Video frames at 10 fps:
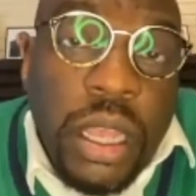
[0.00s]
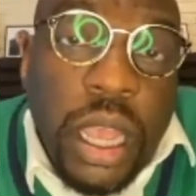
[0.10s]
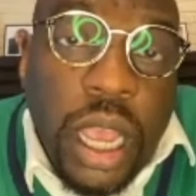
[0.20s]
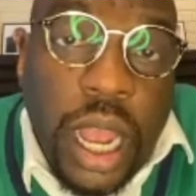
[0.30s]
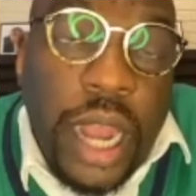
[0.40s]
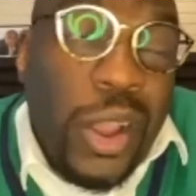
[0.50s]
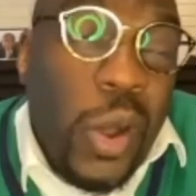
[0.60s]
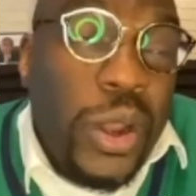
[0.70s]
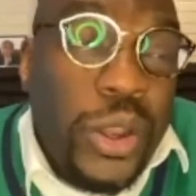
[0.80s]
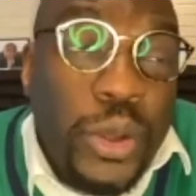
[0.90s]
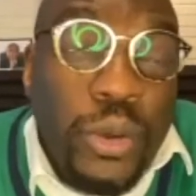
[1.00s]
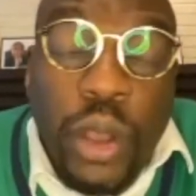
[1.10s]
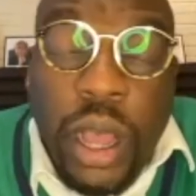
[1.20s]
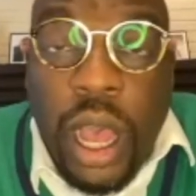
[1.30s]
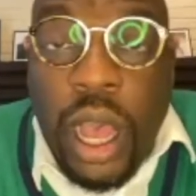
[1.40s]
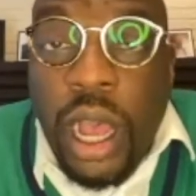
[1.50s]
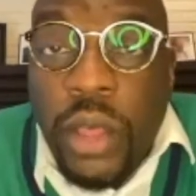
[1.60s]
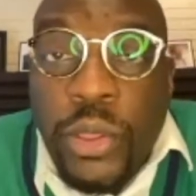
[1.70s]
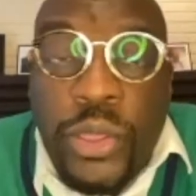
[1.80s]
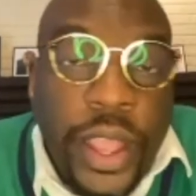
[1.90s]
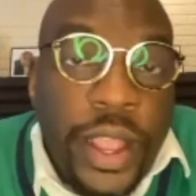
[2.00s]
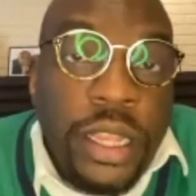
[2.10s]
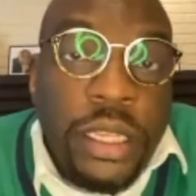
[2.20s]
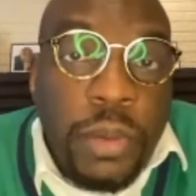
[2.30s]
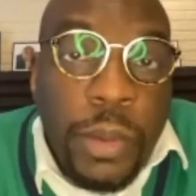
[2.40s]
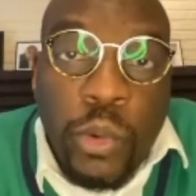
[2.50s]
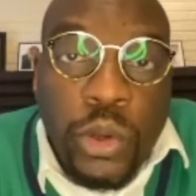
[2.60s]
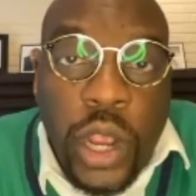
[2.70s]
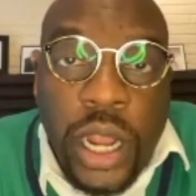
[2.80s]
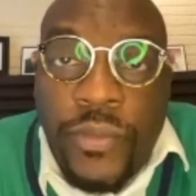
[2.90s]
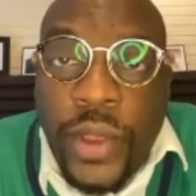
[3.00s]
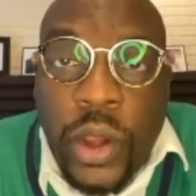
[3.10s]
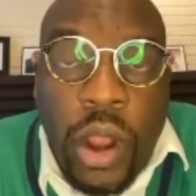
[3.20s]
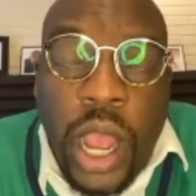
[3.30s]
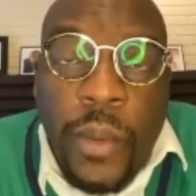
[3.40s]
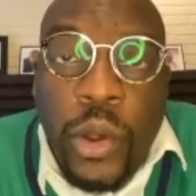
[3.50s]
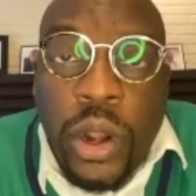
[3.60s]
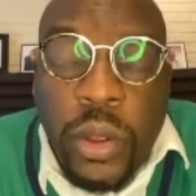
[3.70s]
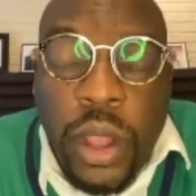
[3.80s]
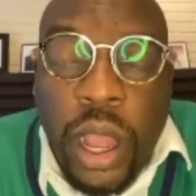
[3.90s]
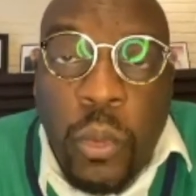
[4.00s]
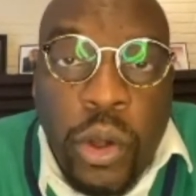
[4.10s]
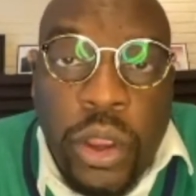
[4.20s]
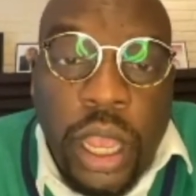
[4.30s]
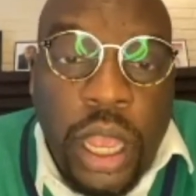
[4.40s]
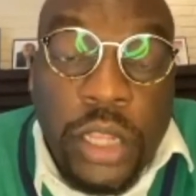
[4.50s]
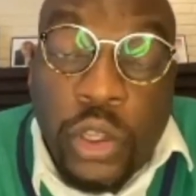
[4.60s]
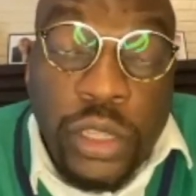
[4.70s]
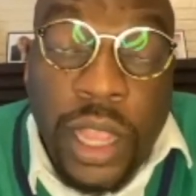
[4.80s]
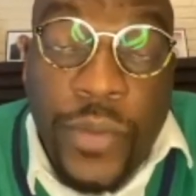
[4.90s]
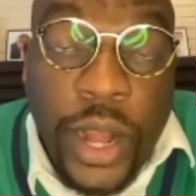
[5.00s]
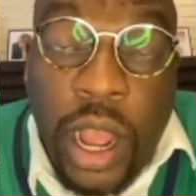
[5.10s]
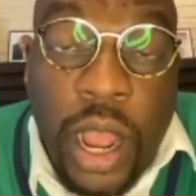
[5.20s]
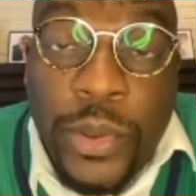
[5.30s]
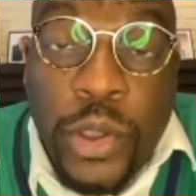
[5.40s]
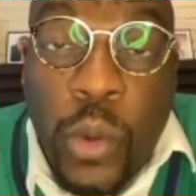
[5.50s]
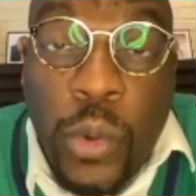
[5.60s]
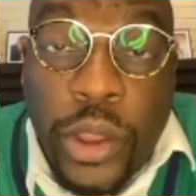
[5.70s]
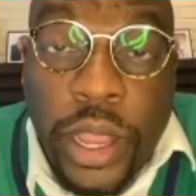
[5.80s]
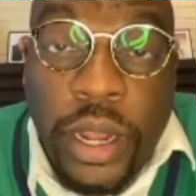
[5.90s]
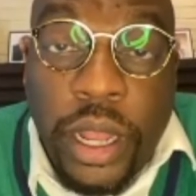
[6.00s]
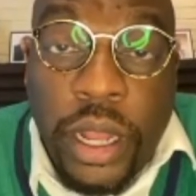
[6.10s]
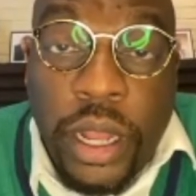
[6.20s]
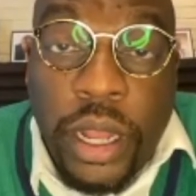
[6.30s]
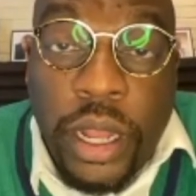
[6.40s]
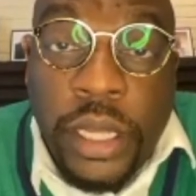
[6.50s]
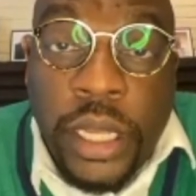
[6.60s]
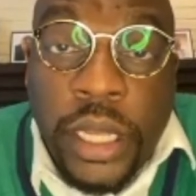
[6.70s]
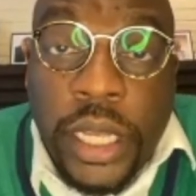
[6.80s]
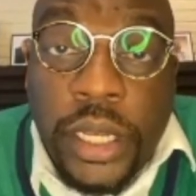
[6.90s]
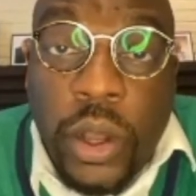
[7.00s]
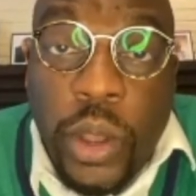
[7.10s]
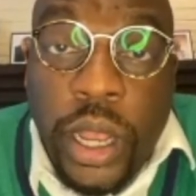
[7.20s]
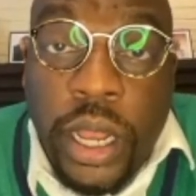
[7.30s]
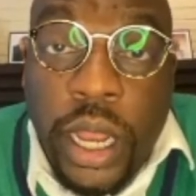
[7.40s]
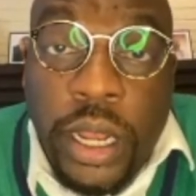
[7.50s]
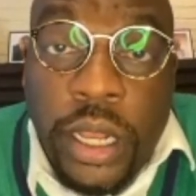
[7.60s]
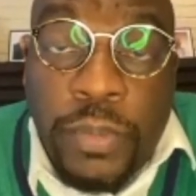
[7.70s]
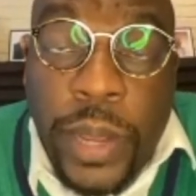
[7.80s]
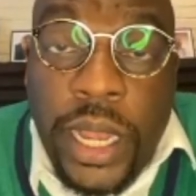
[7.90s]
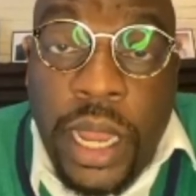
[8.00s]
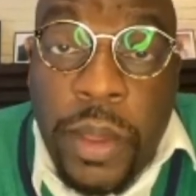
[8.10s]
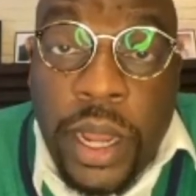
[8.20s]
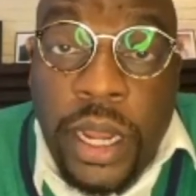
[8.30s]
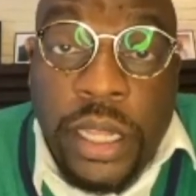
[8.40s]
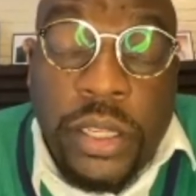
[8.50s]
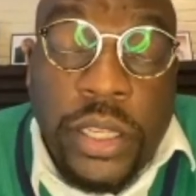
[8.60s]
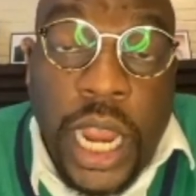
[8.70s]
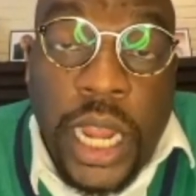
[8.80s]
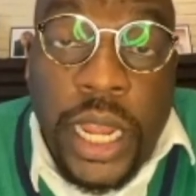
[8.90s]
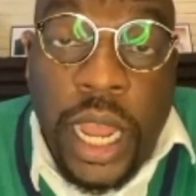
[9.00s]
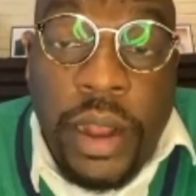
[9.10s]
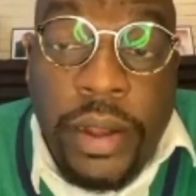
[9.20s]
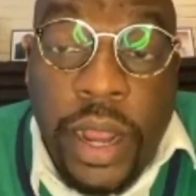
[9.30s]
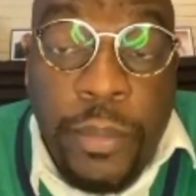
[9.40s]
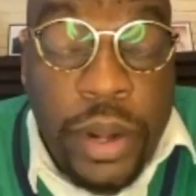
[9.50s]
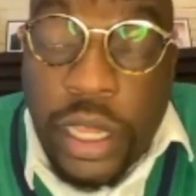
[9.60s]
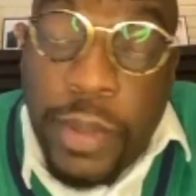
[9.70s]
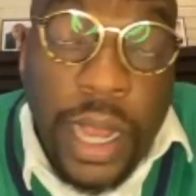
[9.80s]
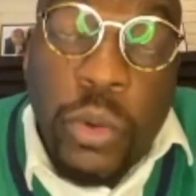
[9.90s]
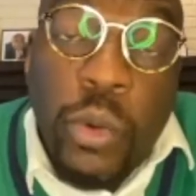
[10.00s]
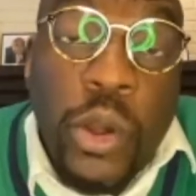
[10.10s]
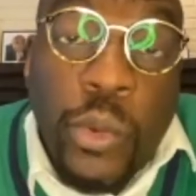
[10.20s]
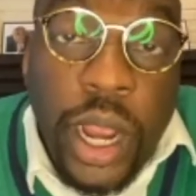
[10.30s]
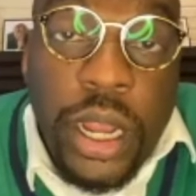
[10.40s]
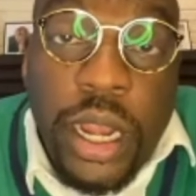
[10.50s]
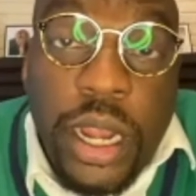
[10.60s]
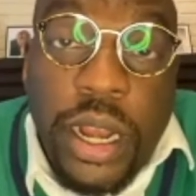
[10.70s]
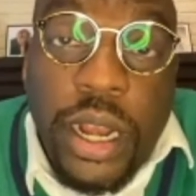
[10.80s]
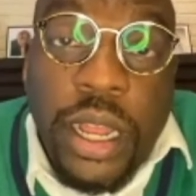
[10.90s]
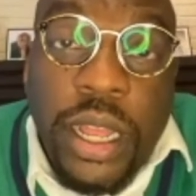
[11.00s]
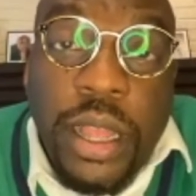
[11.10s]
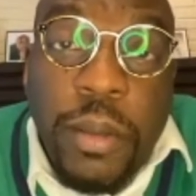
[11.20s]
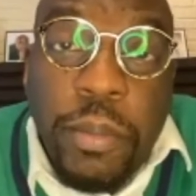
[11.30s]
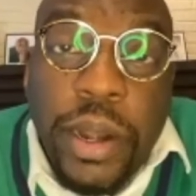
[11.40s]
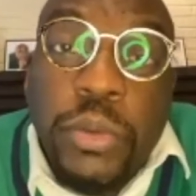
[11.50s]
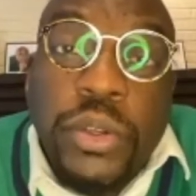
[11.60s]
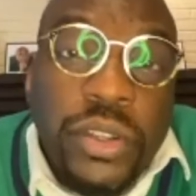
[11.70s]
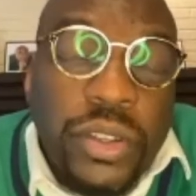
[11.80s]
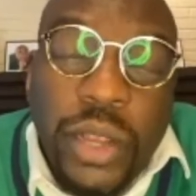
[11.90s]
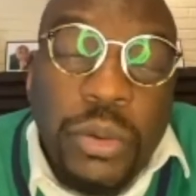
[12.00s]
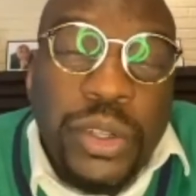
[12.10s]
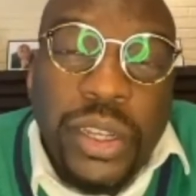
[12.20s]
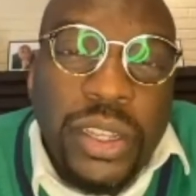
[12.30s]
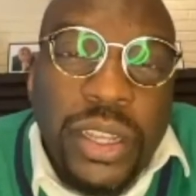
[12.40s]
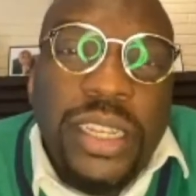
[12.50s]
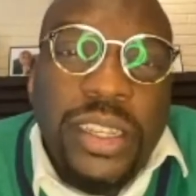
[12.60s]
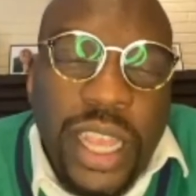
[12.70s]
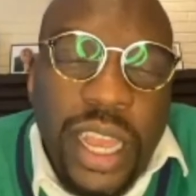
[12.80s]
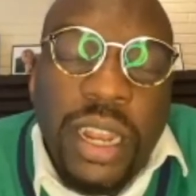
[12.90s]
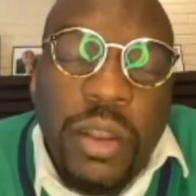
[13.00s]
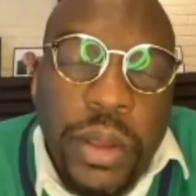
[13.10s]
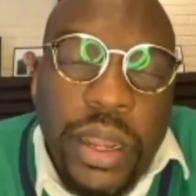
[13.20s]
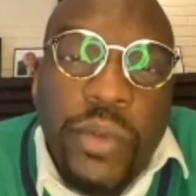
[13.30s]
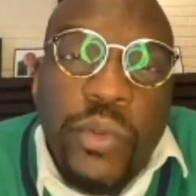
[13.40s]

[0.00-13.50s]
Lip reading: And I had to go and do other things. People were trying to figure out how we're going to work. And as soon as they figured out how we were going to work in this pandemic and in the society now, they put us back to work right then and there. But it just hit a little bit different.